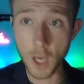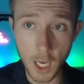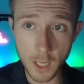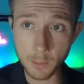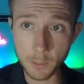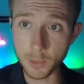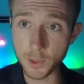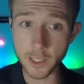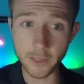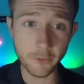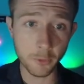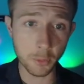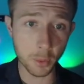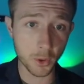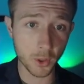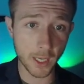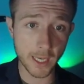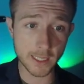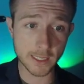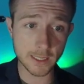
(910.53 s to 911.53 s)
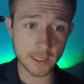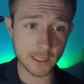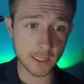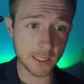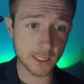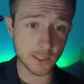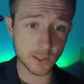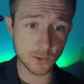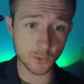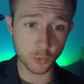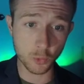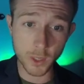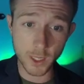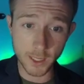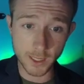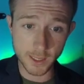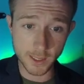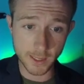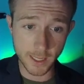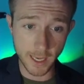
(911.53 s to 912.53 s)
Unbelievable, guys. This is
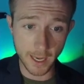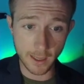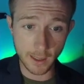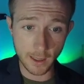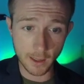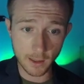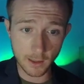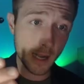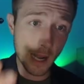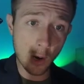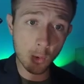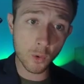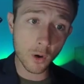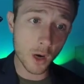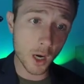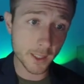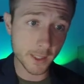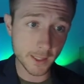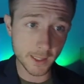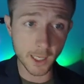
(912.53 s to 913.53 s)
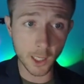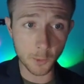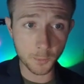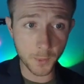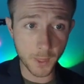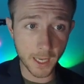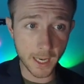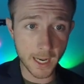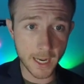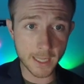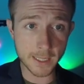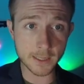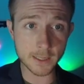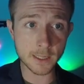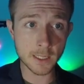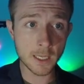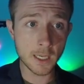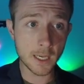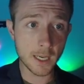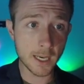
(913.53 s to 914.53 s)
really sad. Now we're on Yelp,
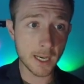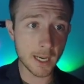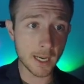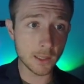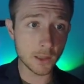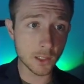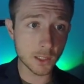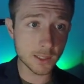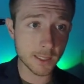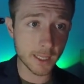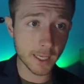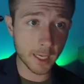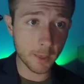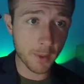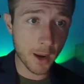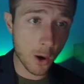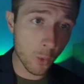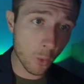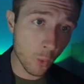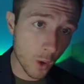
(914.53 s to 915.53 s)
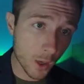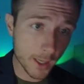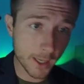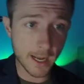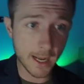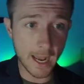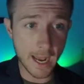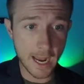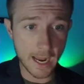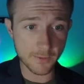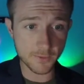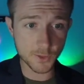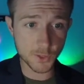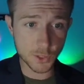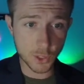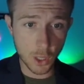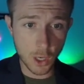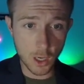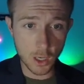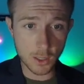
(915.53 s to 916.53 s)
guys. Looks like about 1.5
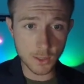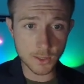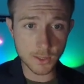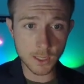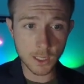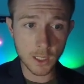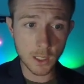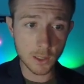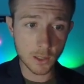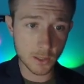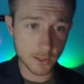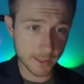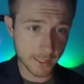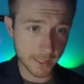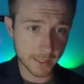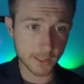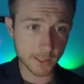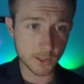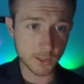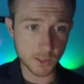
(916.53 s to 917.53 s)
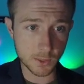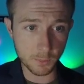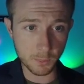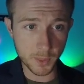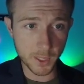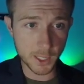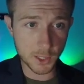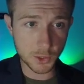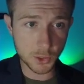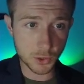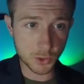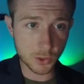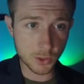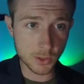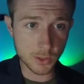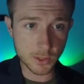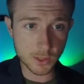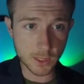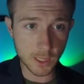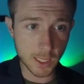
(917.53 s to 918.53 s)
stars. Looks like there's some
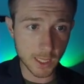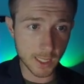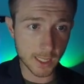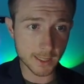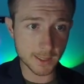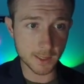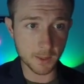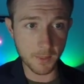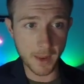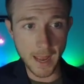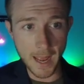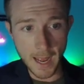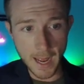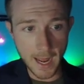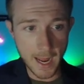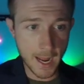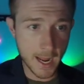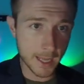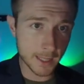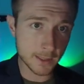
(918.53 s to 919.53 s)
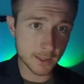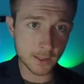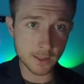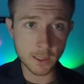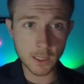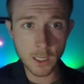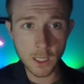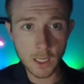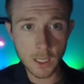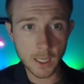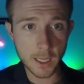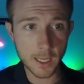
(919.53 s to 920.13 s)
pictures, some ads.